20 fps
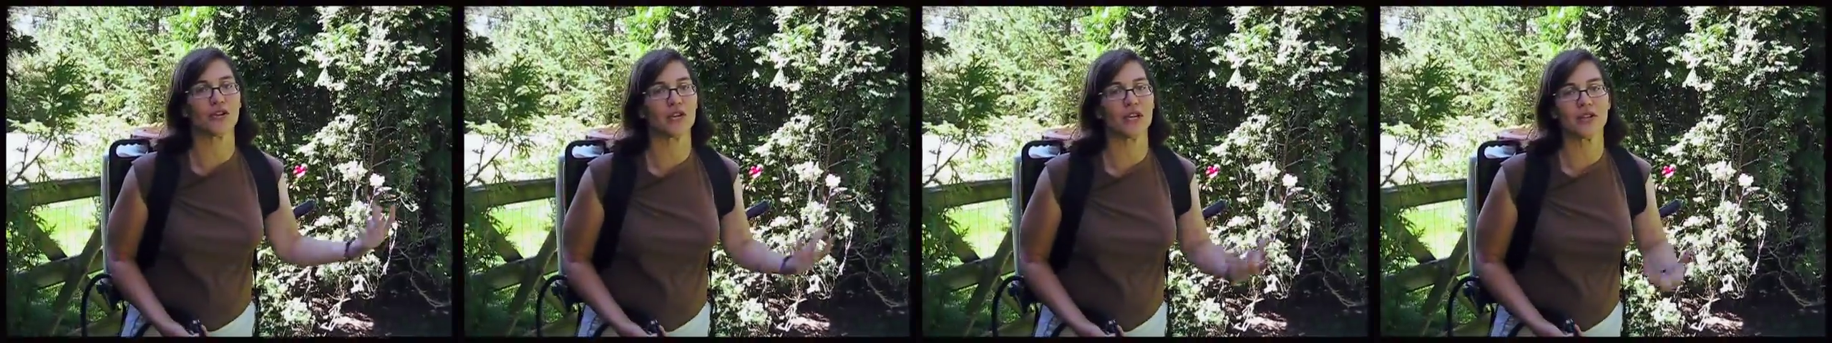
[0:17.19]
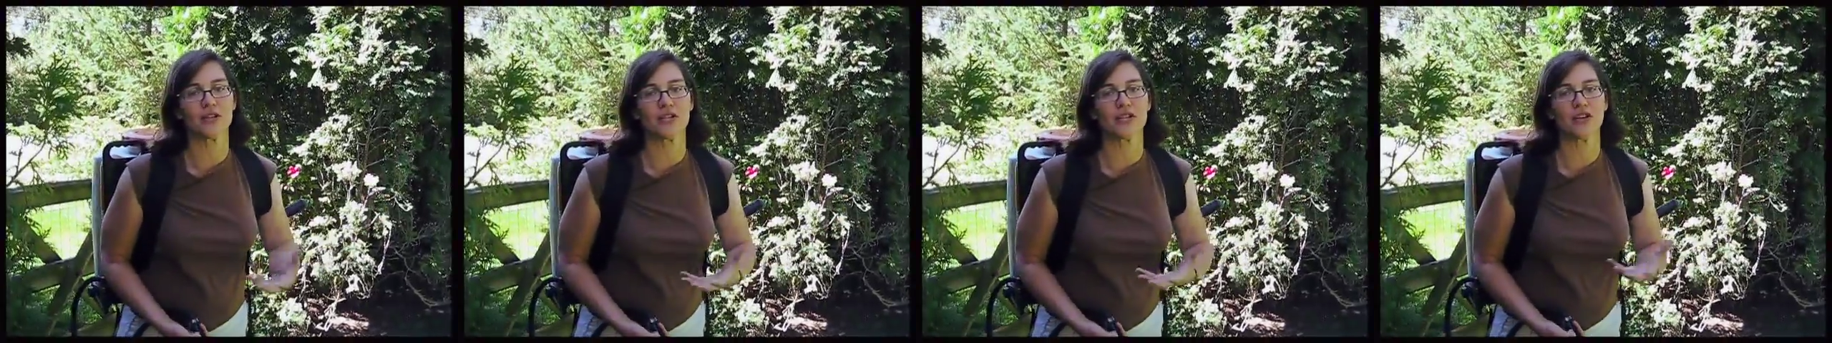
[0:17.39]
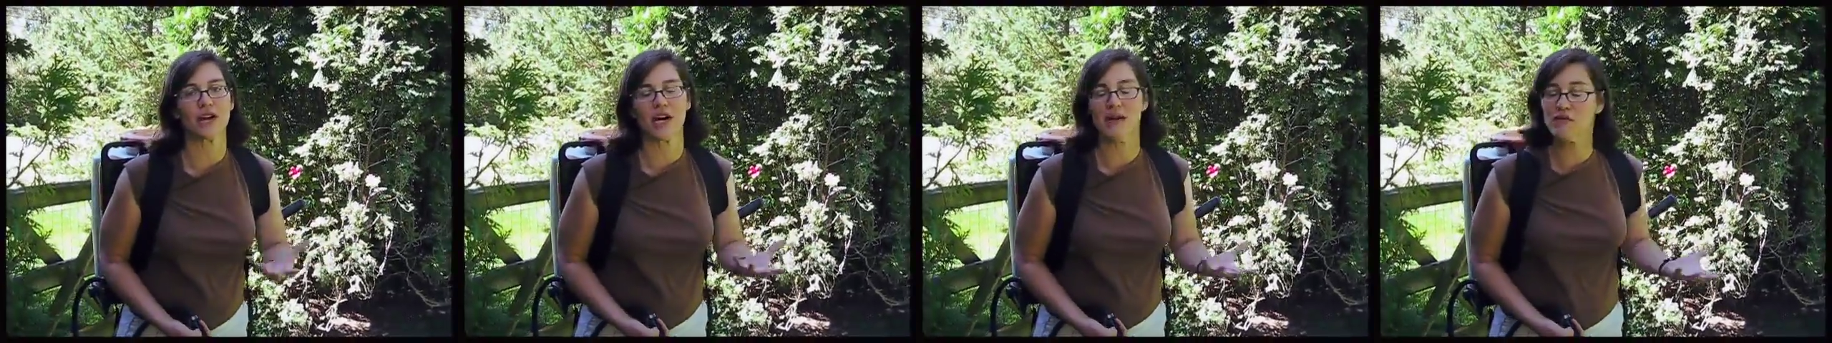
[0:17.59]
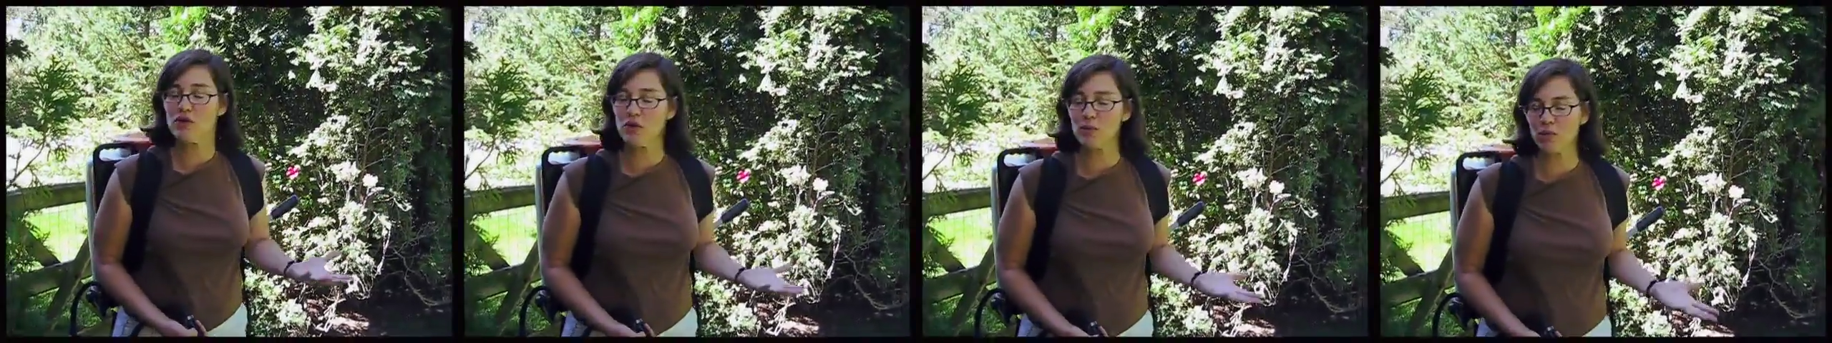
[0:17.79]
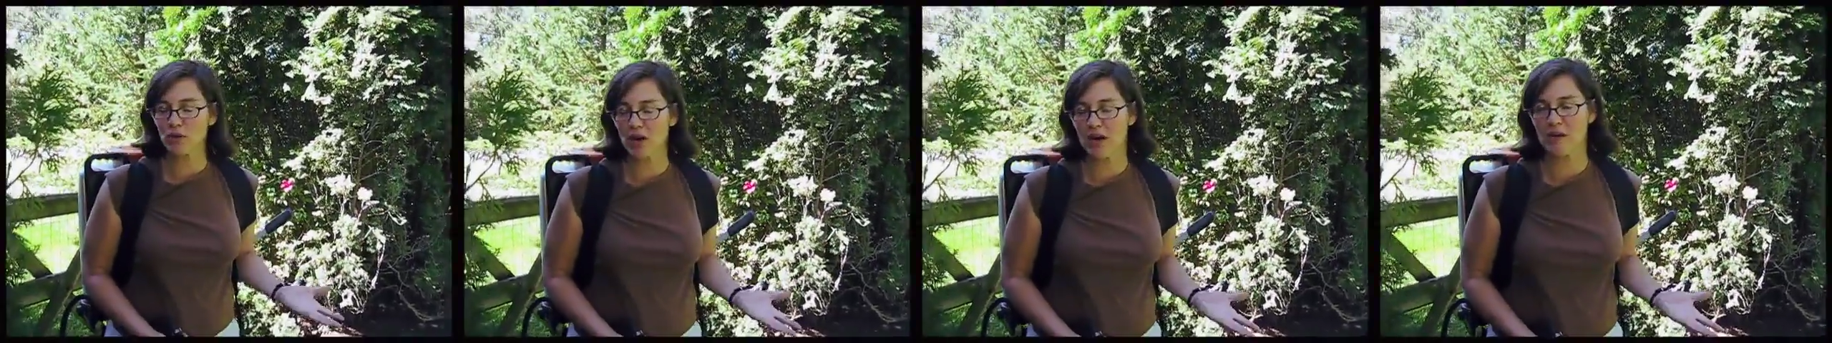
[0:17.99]
that the deer have no
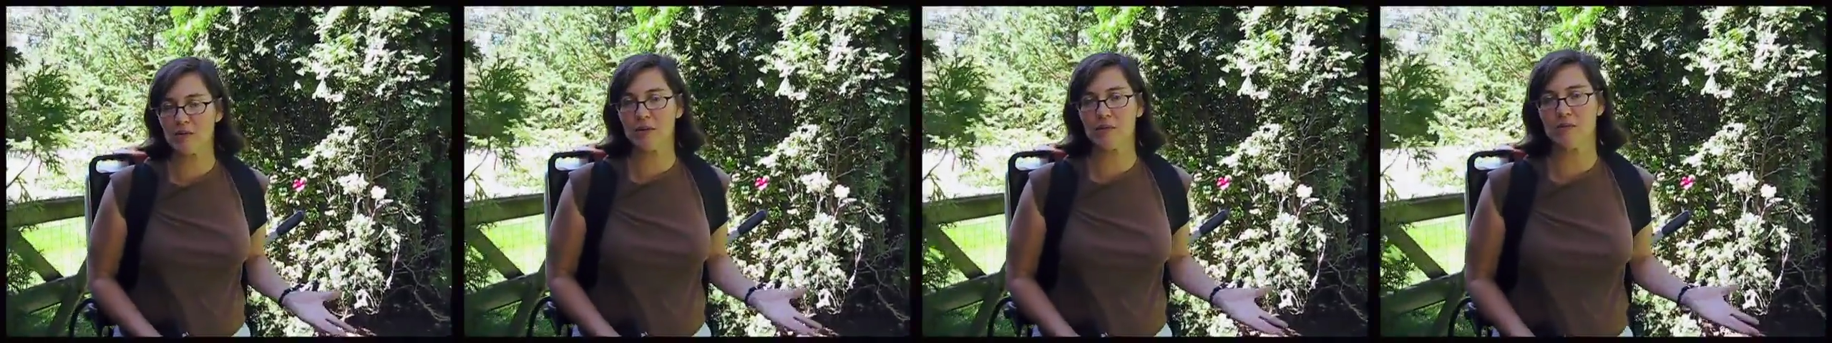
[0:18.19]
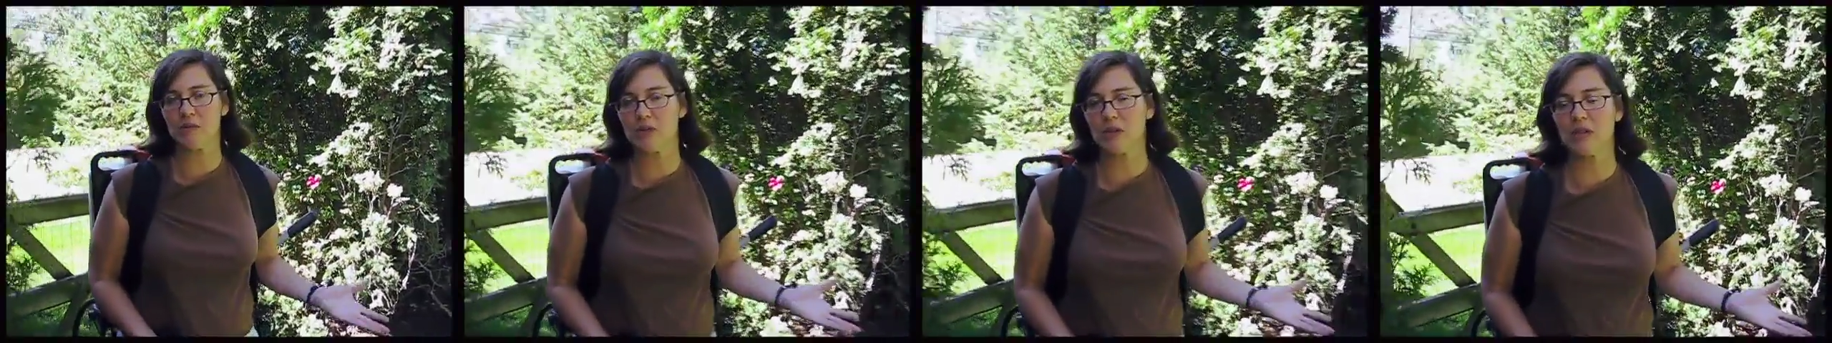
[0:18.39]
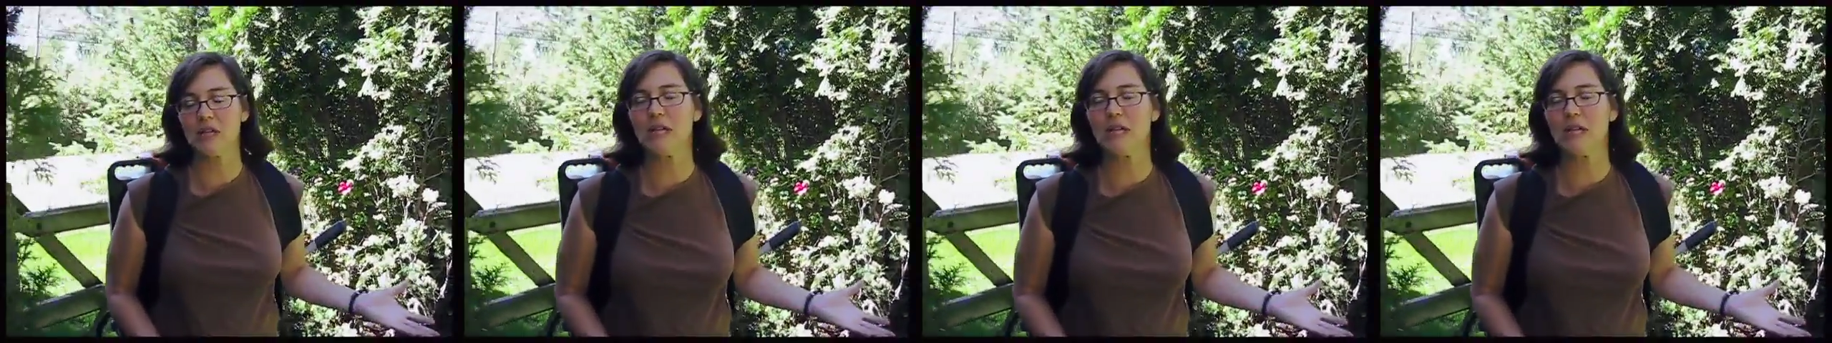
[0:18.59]
problem